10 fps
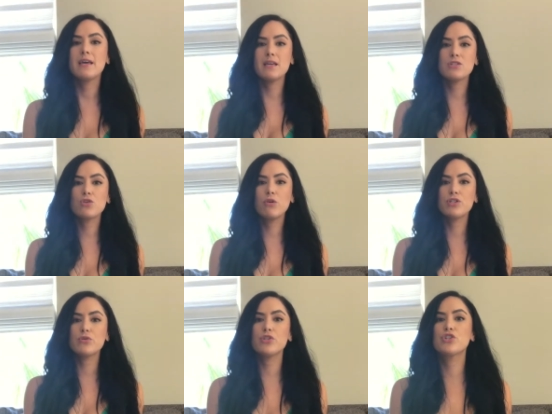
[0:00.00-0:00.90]
is going
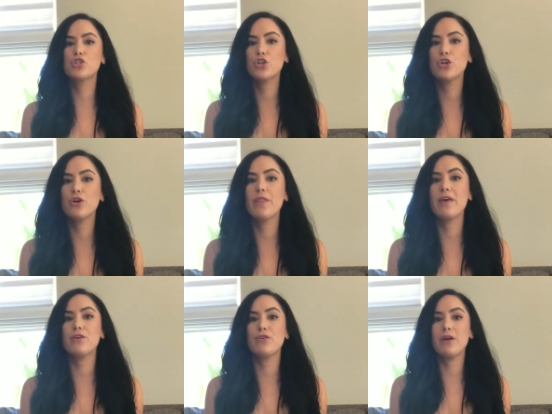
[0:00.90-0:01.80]
to ensure
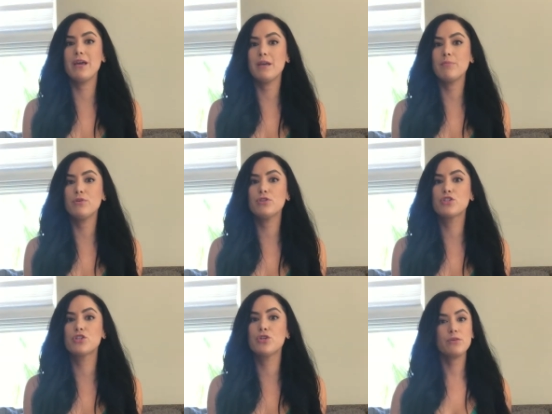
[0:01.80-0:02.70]
that you're able
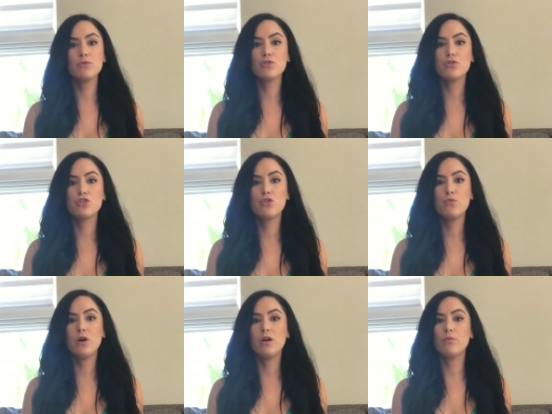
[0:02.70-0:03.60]
to get the results you
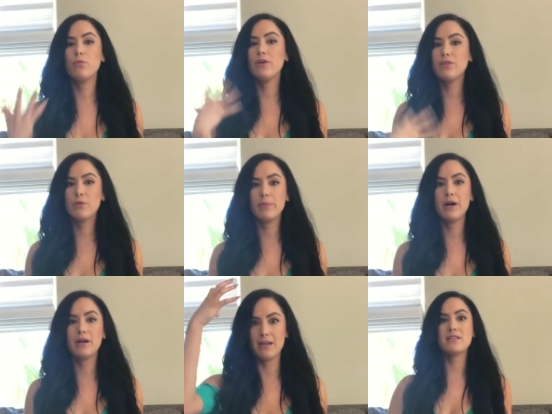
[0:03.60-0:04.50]
want with your body.